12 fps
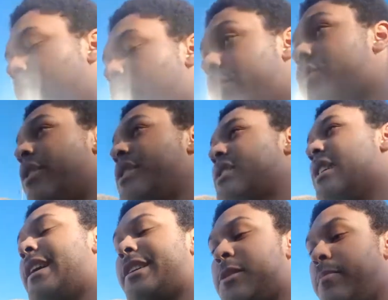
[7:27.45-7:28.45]
Which
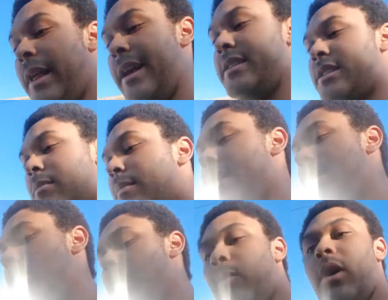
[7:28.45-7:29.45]
honestly explains to
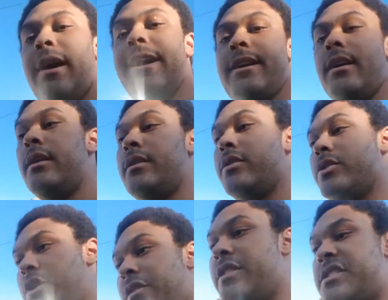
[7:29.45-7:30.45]
me why,
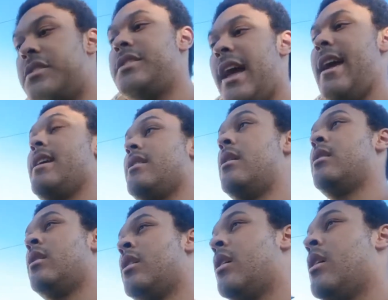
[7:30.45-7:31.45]
to this day,
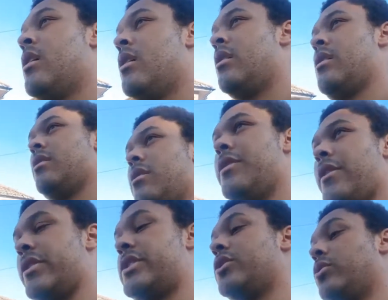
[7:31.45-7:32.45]
there
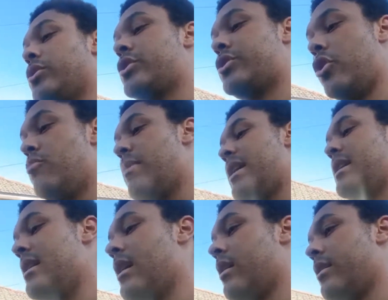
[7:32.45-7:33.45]
are still so
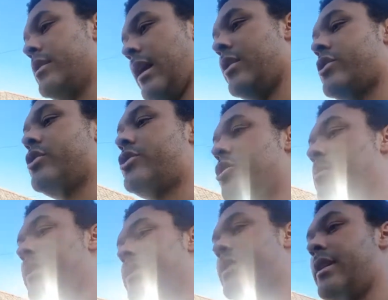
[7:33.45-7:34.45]
many gacha
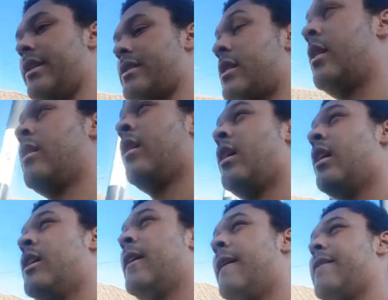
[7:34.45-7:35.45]
tubers that
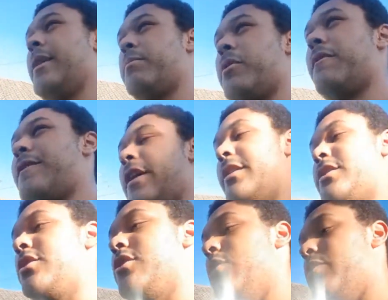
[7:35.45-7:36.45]
prefer
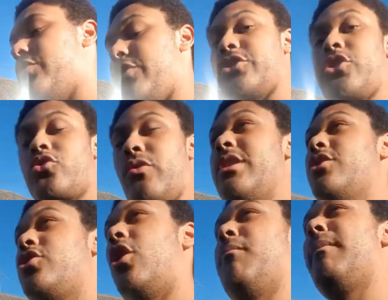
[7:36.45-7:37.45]
to use the
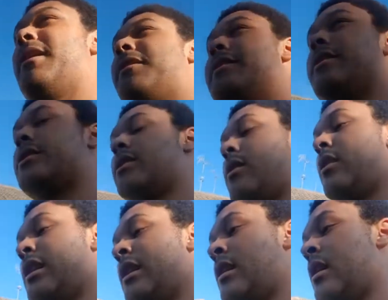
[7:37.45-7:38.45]
screenshot method.
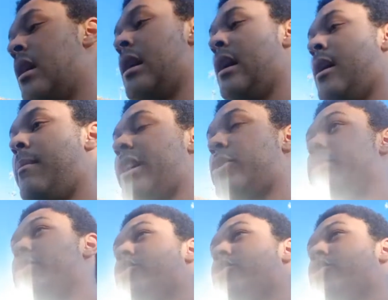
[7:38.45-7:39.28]
Because with